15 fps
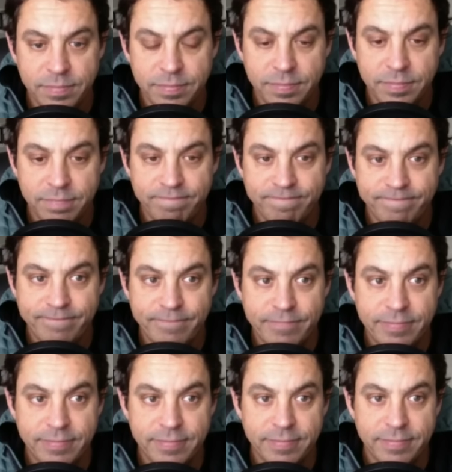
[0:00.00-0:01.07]

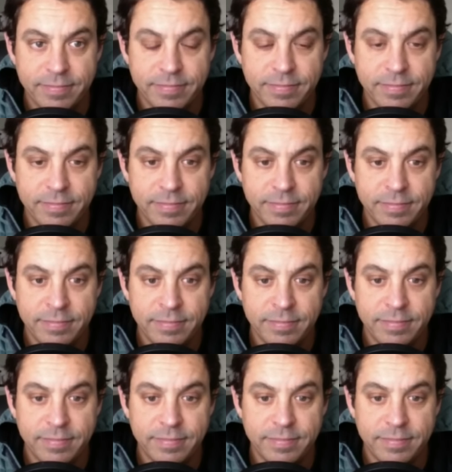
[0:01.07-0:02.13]

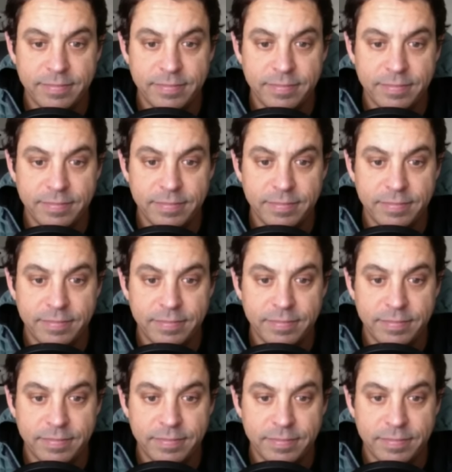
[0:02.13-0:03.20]

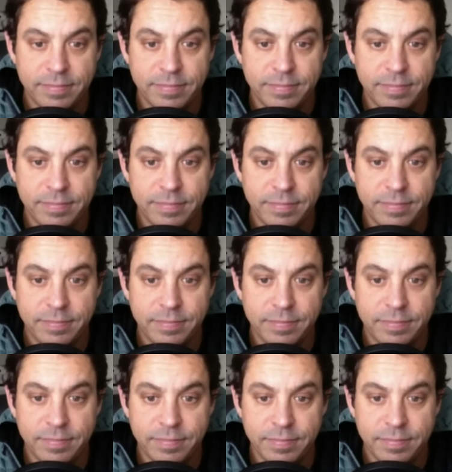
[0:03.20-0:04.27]

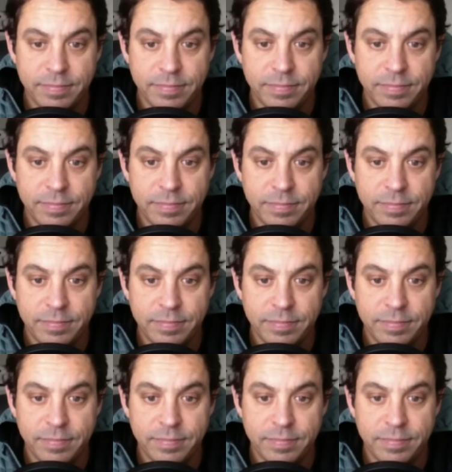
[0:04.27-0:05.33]

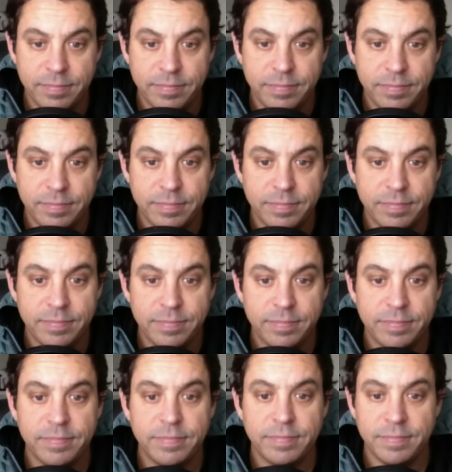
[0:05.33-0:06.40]

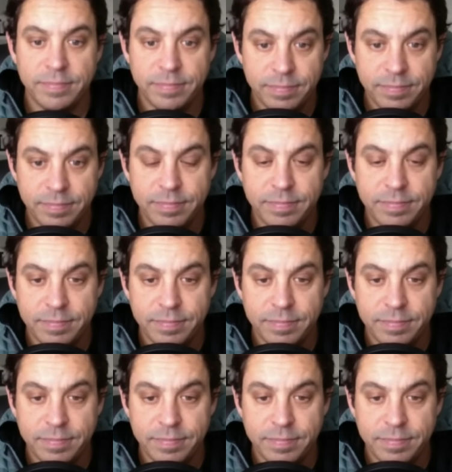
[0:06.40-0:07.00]
The person shown says nothing.